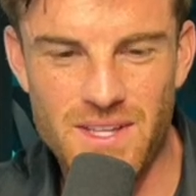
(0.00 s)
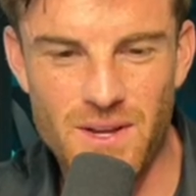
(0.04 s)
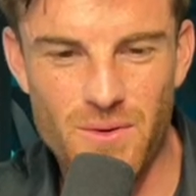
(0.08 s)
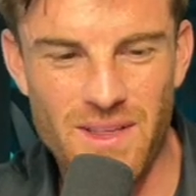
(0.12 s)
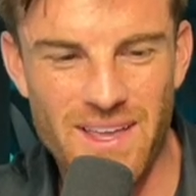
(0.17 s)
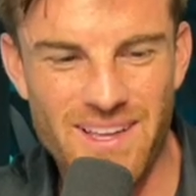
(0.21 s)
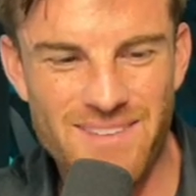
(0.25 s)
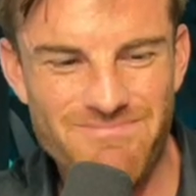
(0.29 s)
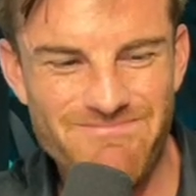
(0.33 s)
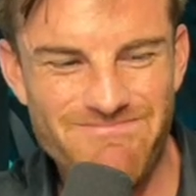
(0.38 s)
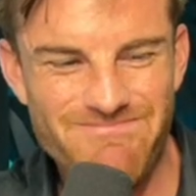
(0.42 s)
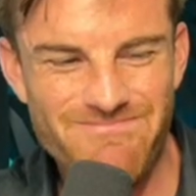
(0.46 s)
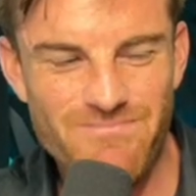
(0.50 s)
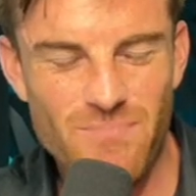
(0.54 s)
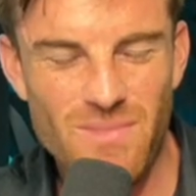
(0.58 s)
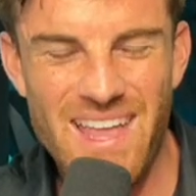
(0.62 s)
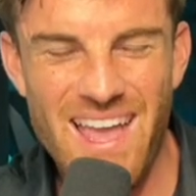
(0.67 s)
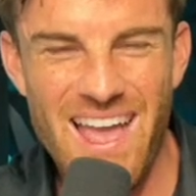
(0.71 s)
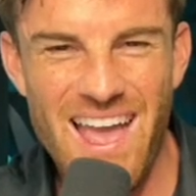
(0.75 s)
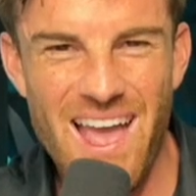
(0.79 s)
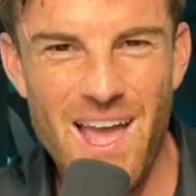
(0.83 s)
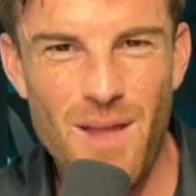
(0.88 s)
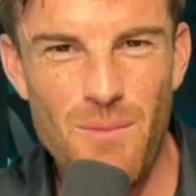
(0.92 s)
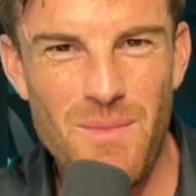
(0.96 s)
They were like, mm,
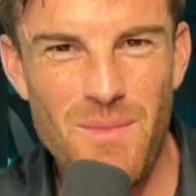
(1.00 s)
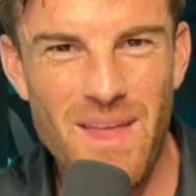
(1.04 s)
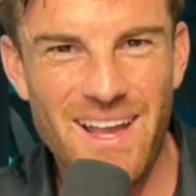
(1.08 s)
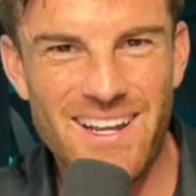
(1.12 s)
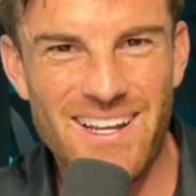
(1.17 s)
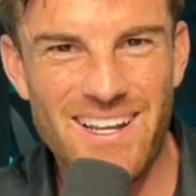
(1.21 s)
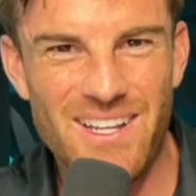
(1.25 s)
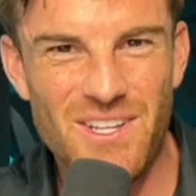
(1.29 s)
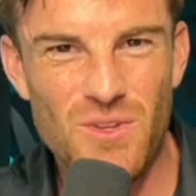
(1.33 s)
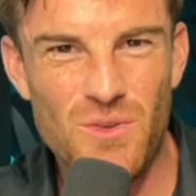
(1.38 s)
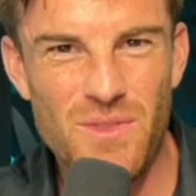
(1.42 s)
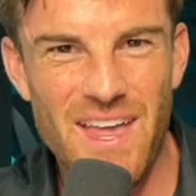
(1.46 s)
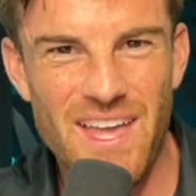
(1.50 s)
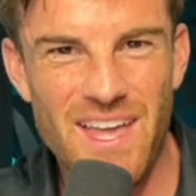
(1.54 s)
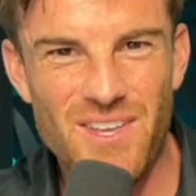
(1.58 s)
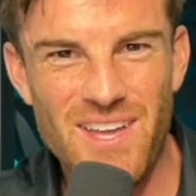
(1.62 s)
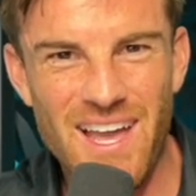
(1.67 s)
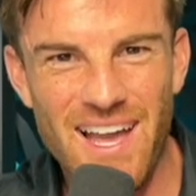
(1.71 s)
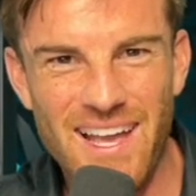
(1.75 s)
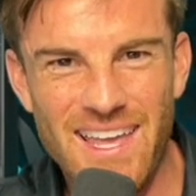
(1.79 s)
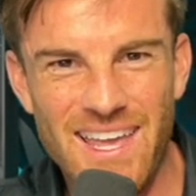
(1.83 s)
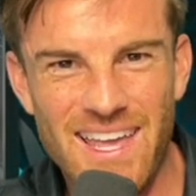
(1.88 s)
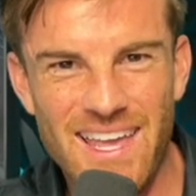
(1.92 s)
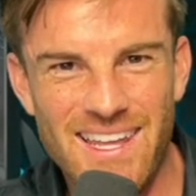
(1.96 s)
nah, I'm not going to do that.
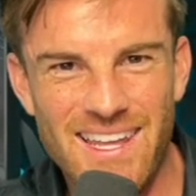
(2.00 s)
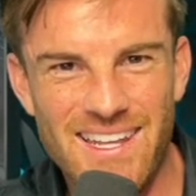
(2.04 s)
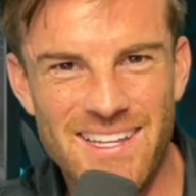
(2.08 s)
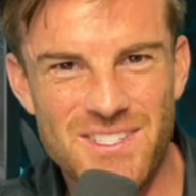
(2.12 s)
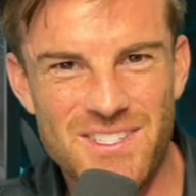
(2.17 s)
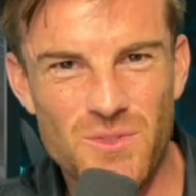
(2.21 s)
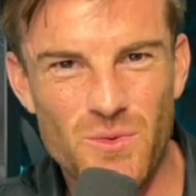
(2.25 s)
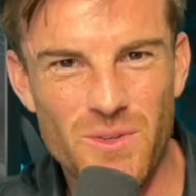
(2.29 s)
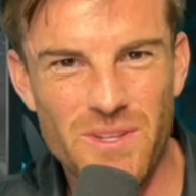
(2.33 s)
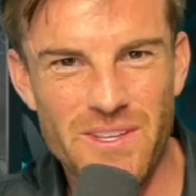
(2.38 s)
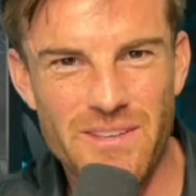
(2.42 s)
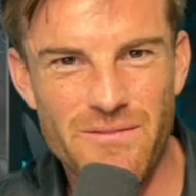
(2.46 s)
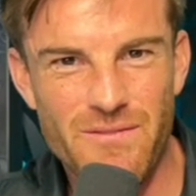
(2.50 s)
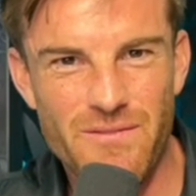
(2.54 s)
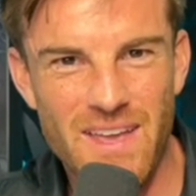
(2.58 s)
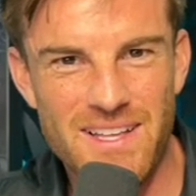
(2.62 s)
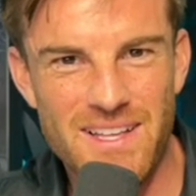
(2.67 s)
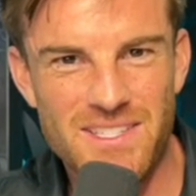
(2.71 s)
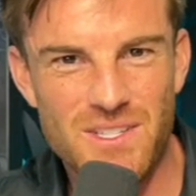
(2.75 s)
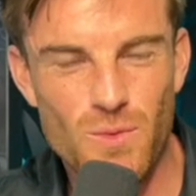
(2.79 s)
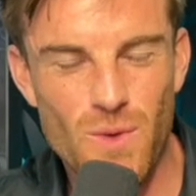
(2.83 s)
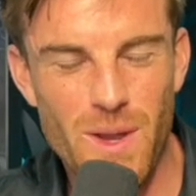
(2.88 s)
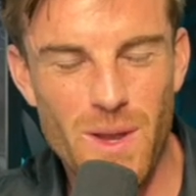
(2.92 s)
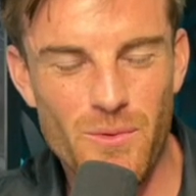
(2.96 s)
You got cannons and really
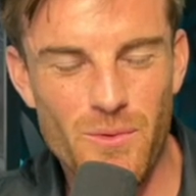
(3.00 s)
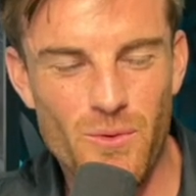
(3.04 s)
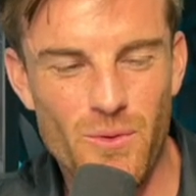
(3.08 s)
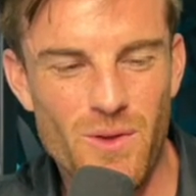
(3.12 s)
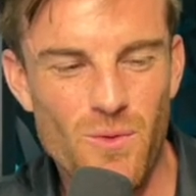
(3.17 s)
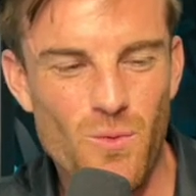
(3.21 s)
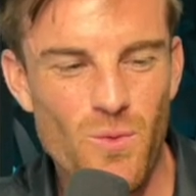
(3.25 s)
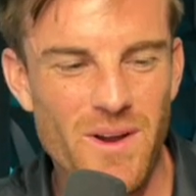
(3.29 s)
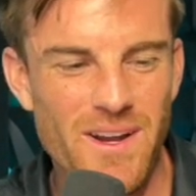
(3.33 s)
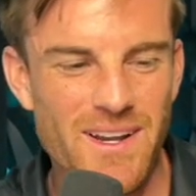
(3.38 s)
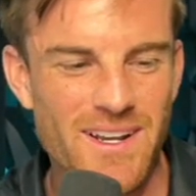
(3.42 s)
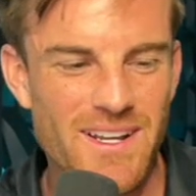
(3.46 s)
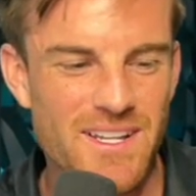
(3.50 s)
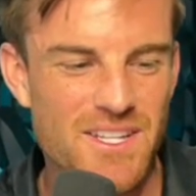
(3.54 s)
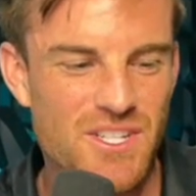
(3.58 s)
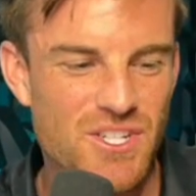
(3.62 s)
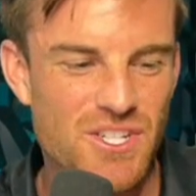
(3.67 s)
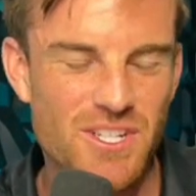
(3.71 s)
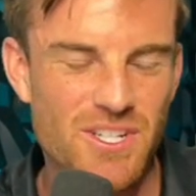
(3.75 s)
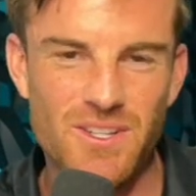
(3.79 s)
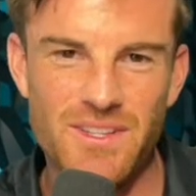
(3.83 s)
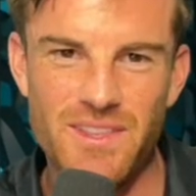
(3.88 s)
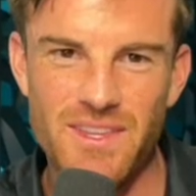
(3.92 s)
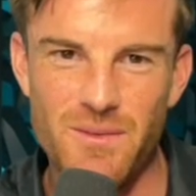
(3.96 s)
fancy weaponry. We're going to
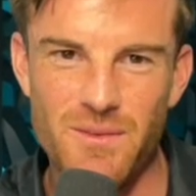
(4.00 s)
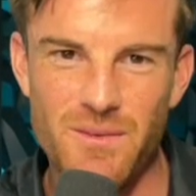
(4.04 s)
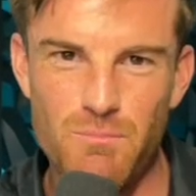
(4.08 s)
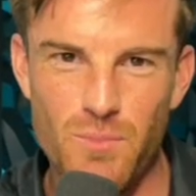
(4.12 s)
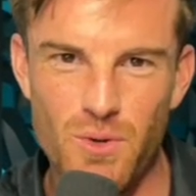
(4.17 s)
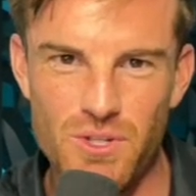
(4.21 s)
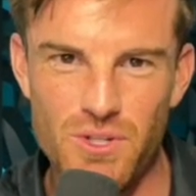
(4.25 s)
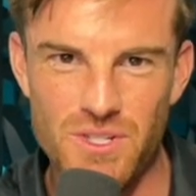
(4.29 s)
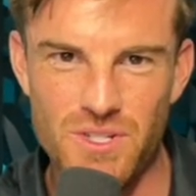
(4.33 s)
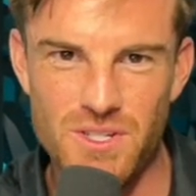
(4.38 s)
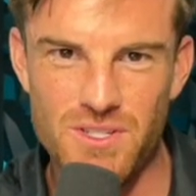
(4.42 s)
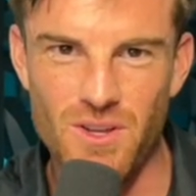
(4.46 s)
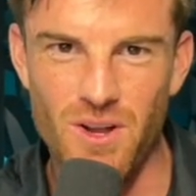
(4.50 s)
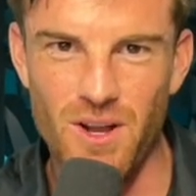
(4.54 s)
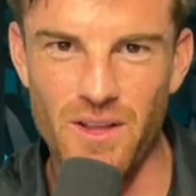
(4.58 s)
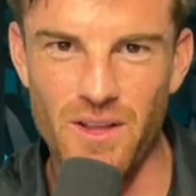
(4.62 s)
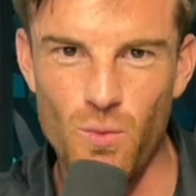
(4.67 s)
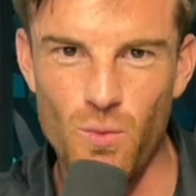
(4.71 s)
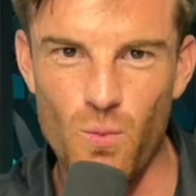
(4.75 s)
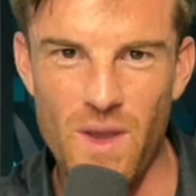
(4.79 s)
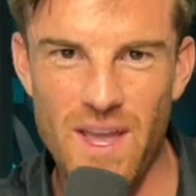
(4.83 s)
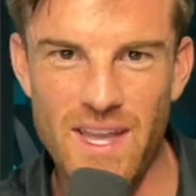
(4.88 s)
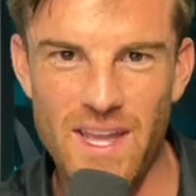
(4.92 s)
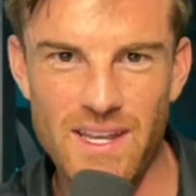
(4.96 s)
chill in the bushes
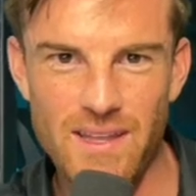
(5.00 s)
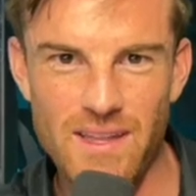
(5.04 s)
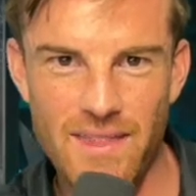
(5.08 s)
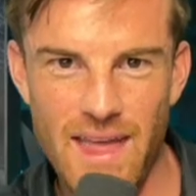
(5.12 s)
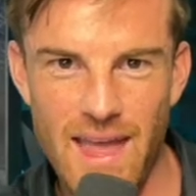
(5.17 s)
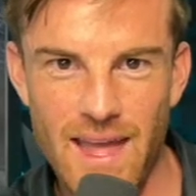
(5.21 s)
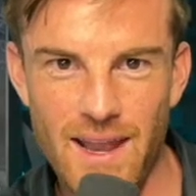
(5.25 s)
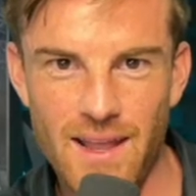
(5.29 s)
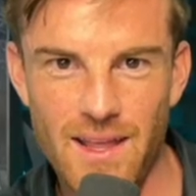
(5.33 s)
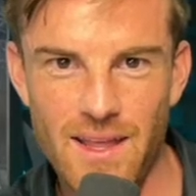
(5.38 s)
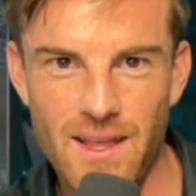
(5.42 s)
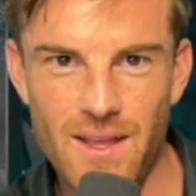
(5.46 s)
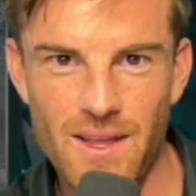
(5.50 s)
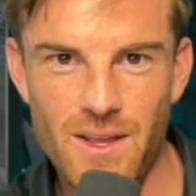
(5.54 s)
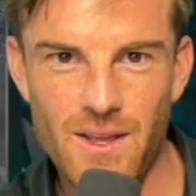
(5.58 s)
the way to that.